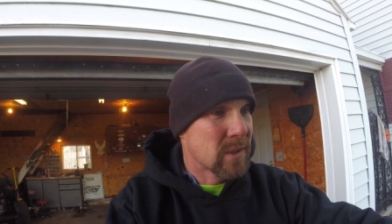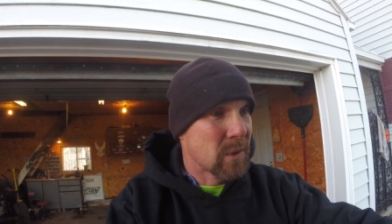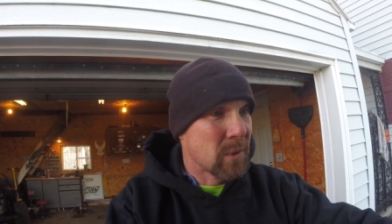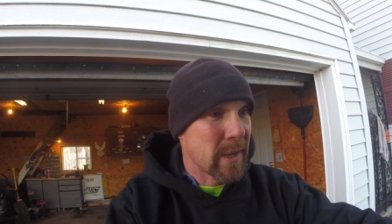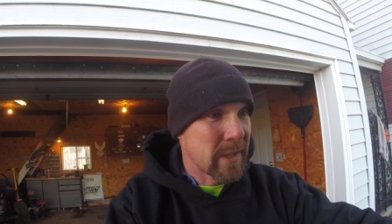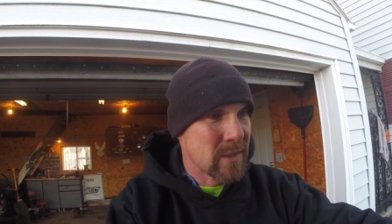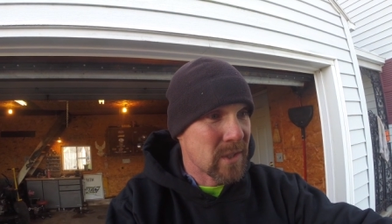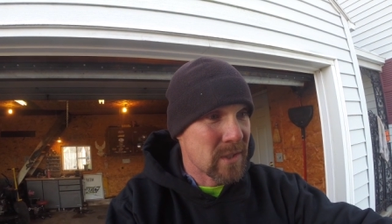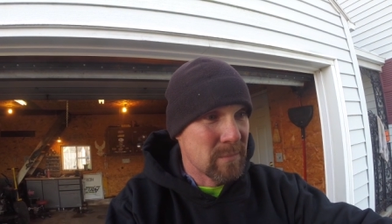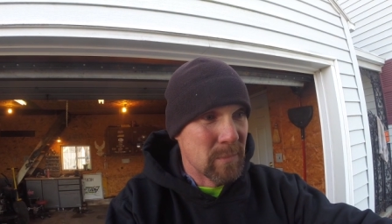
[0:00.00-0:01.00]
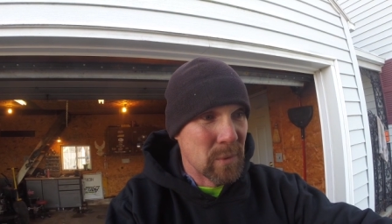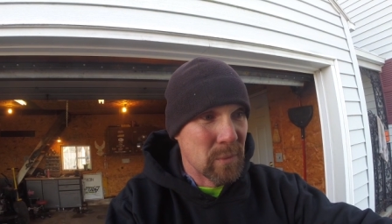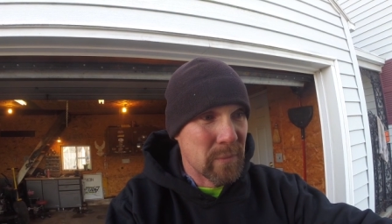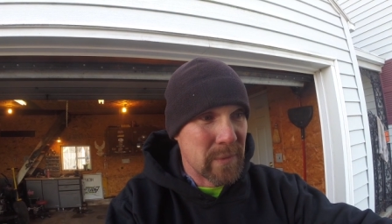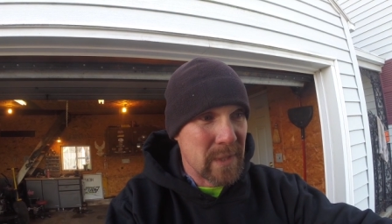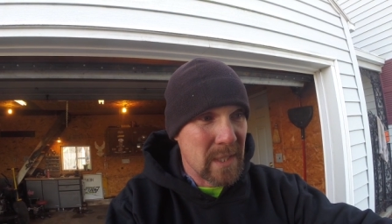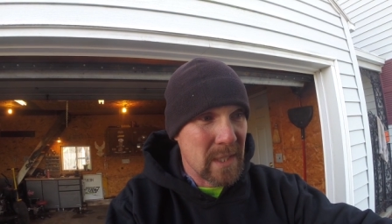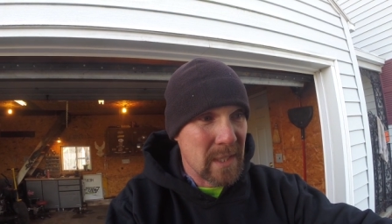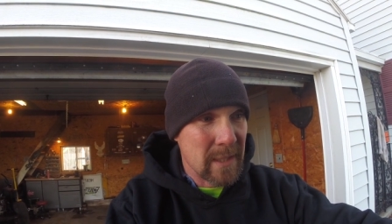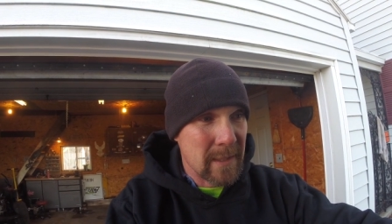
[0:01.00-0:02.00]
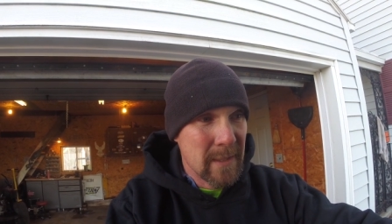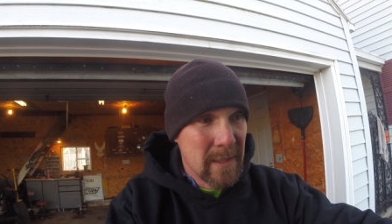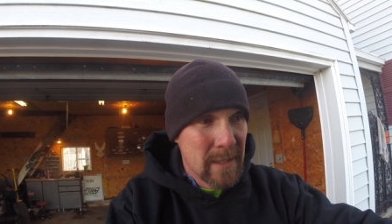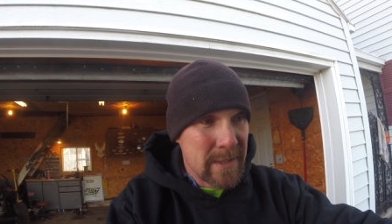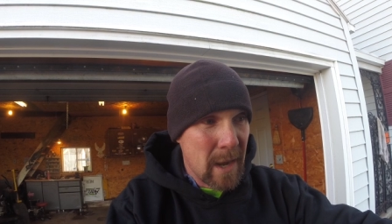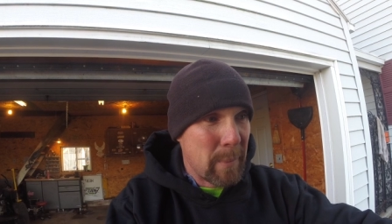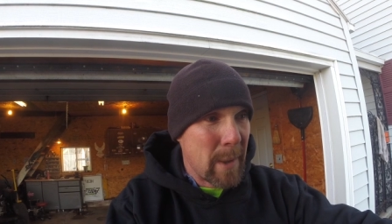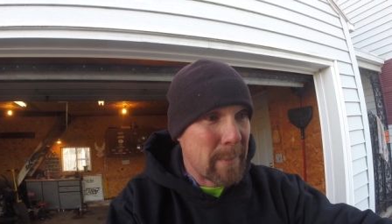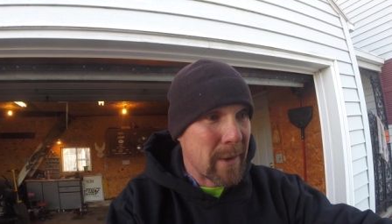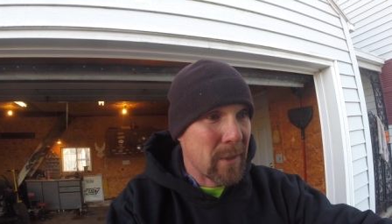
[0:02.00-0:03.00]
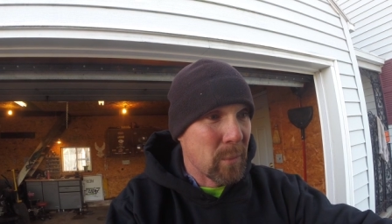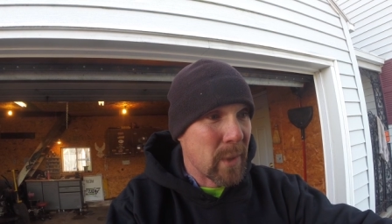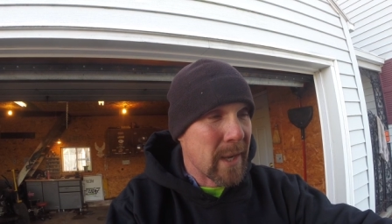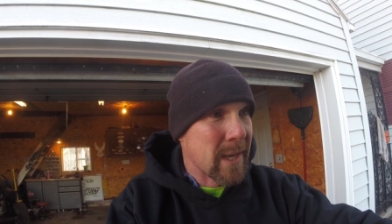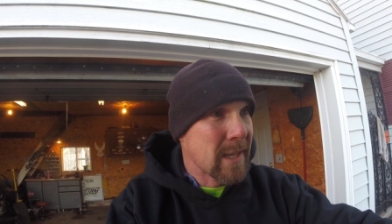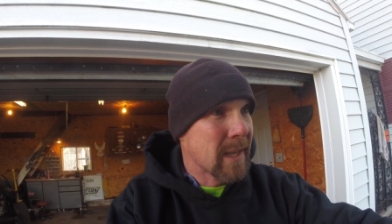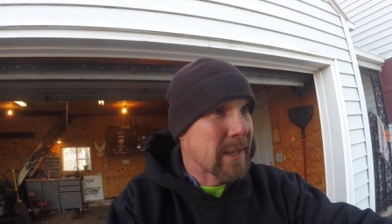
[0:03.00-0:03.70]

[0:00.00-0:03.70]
so I can just move the downpipe out of the way.